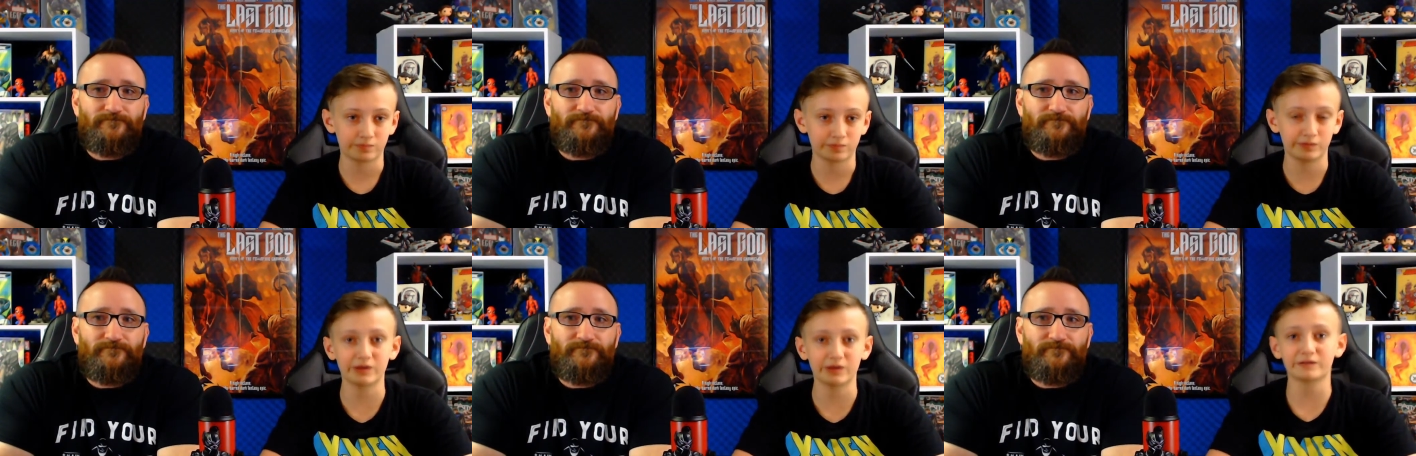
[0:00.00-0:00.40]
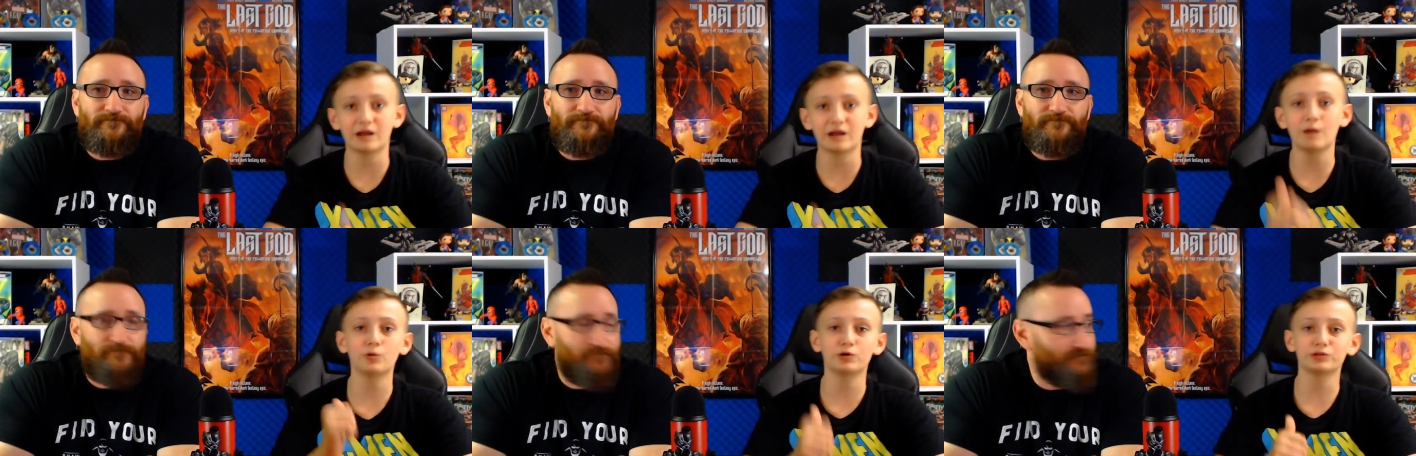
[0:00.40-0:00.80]
Speaker 1: Because
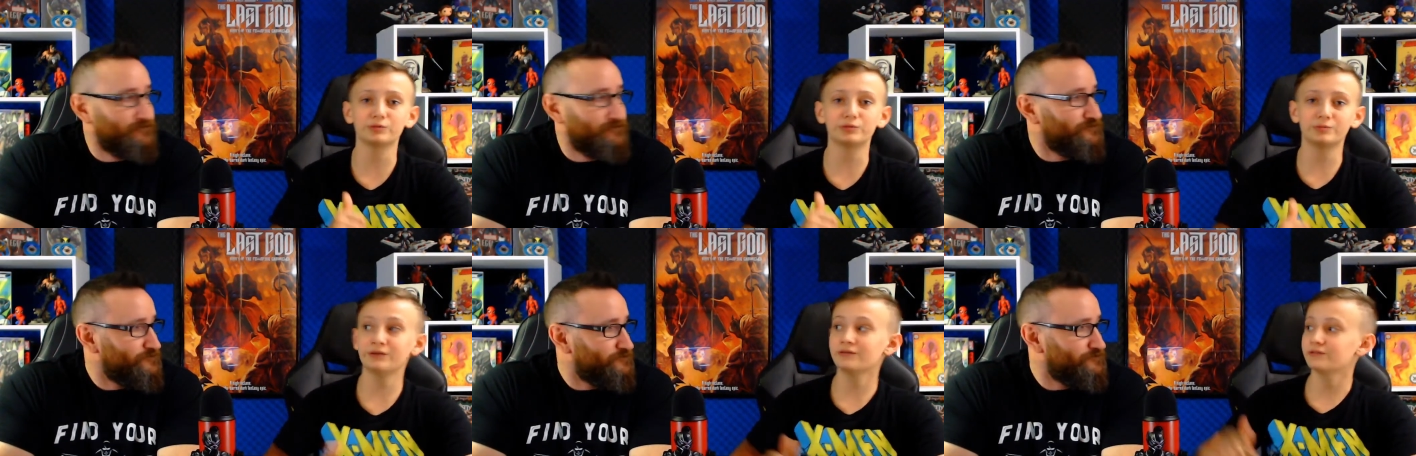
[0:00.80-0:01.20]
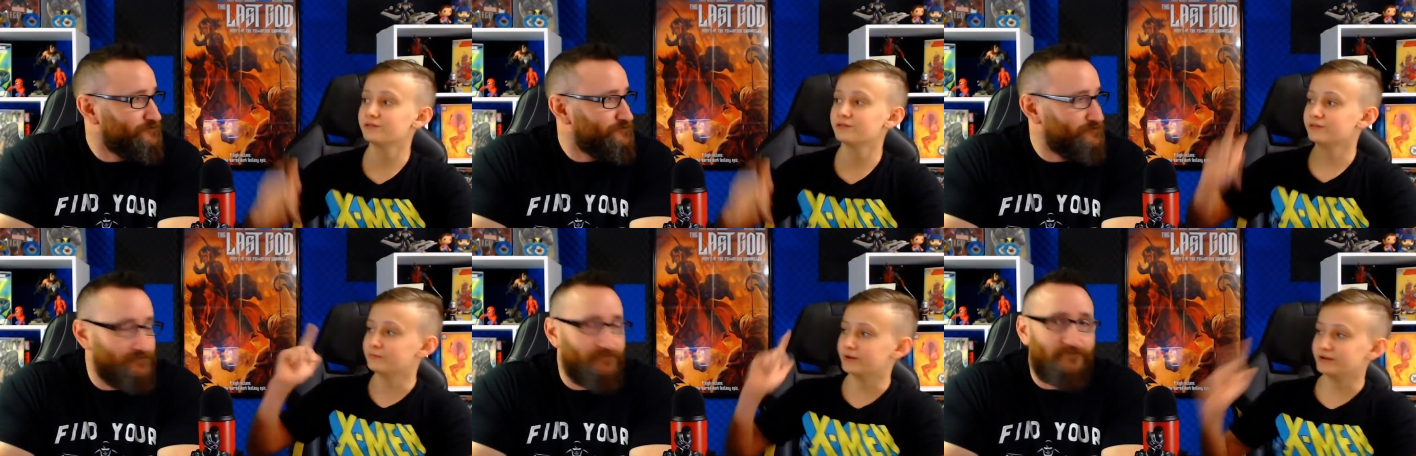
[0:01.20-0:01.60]
I'm Will Da Beast,
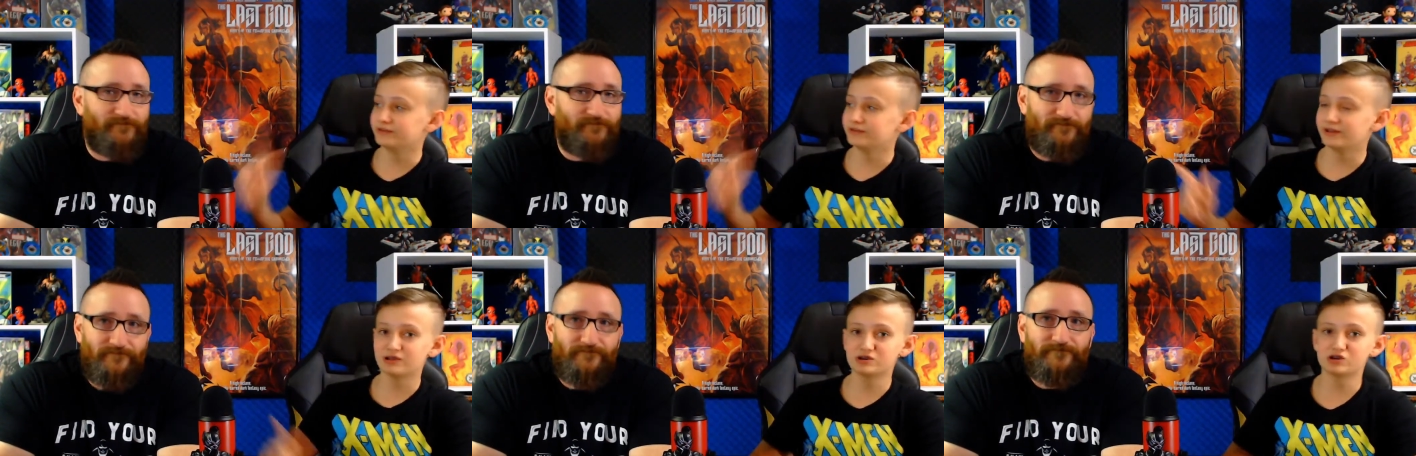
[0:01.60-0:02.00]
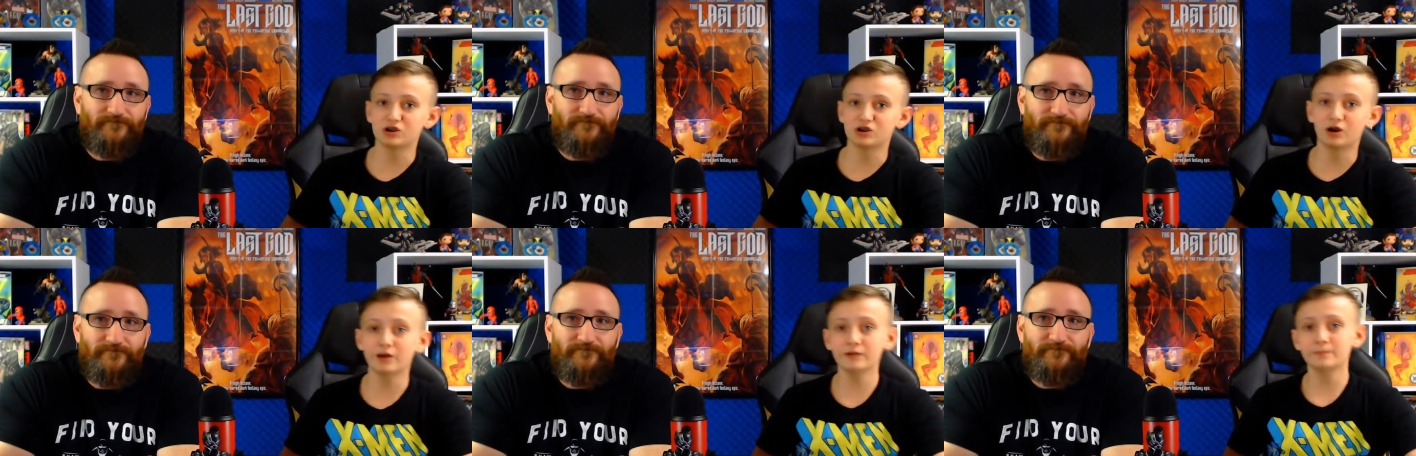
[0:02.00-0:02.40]
this is my dad
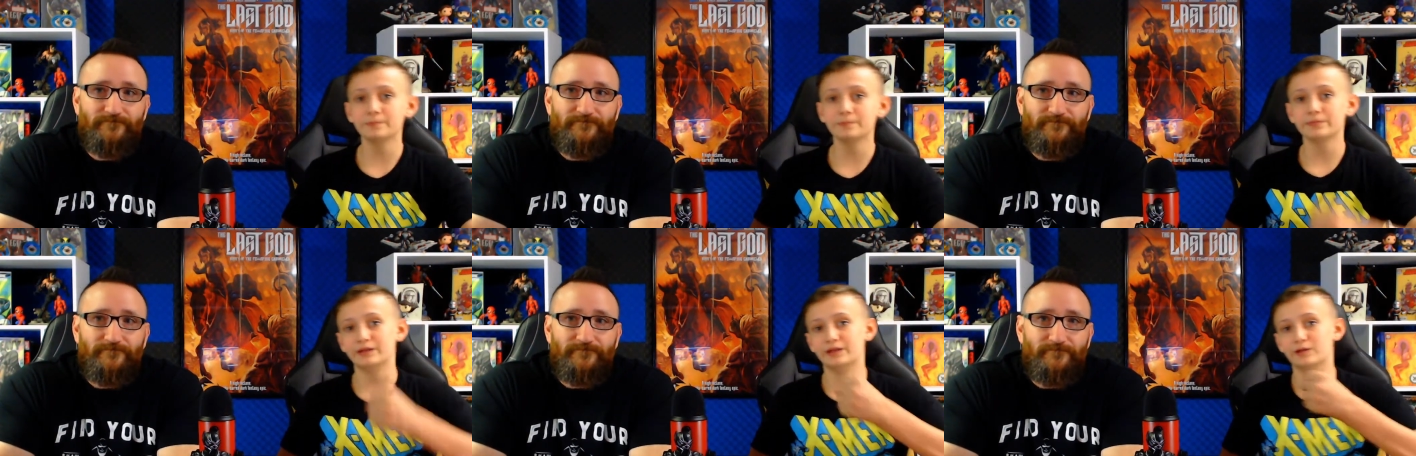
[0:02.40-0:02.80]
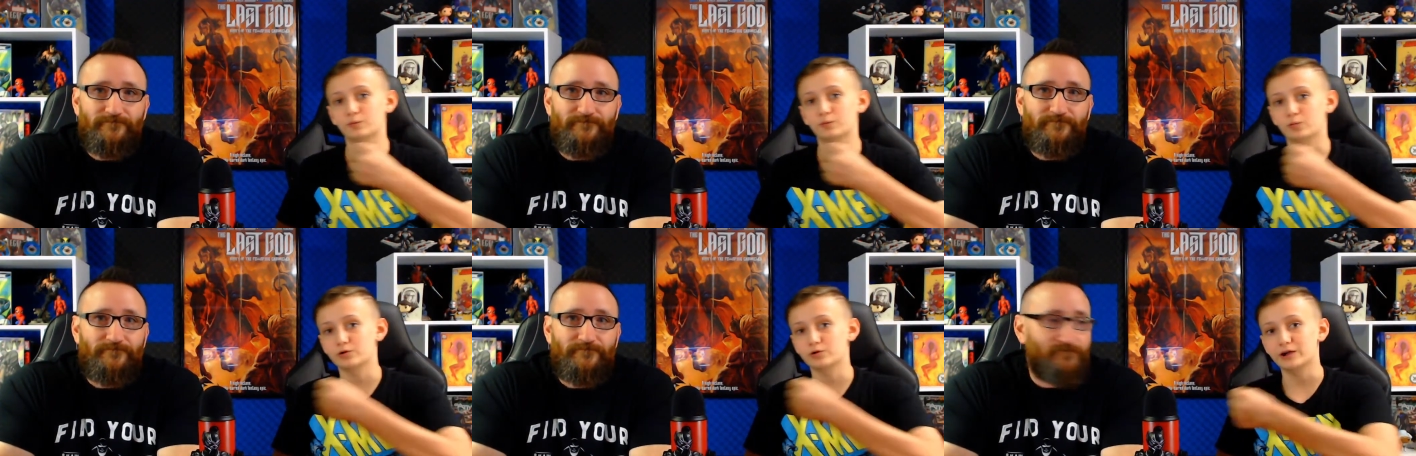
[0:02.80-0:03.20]
Sean,
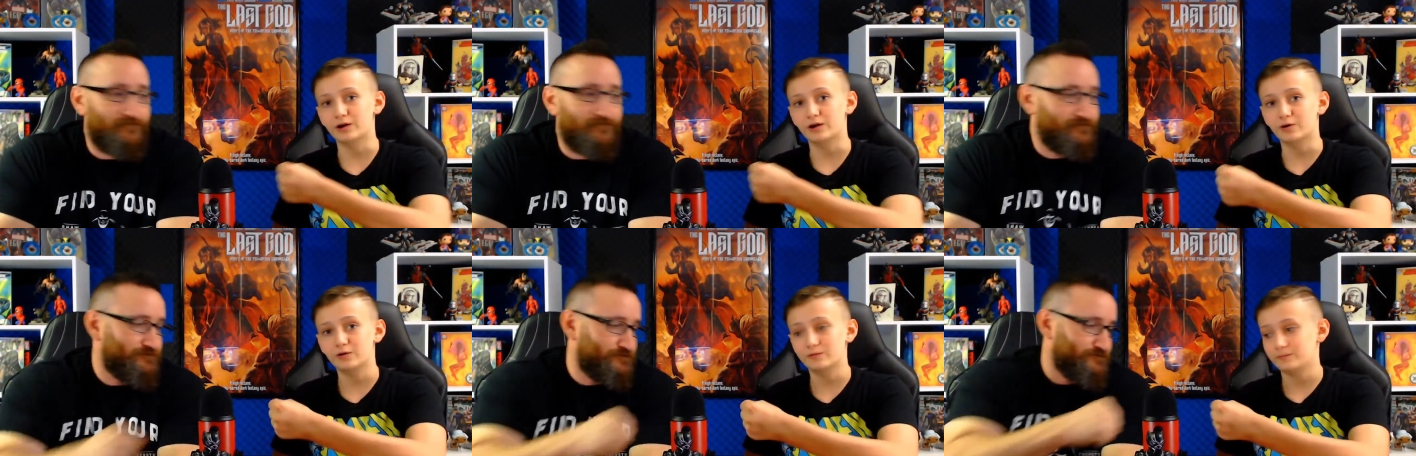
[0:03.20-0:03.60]
and we're out.